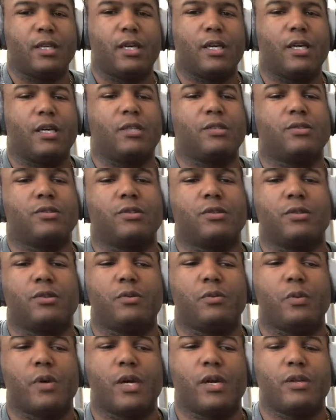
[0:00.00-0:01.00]
and
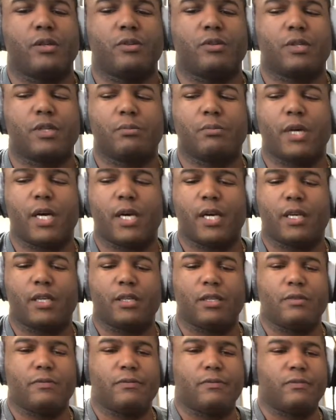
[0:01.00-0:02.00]
where you can buy it
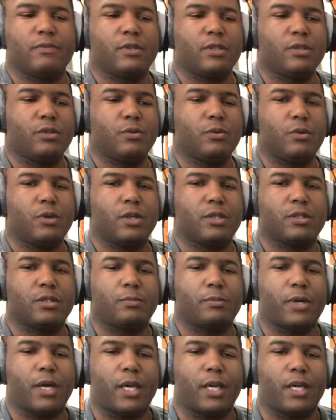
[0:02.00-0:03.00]
if you want to
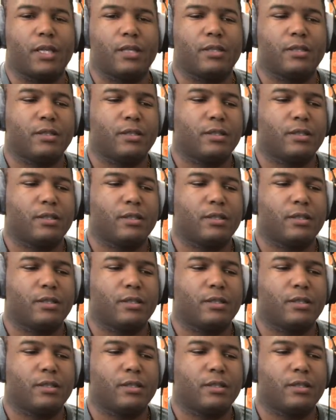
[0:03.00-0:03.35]
buy it.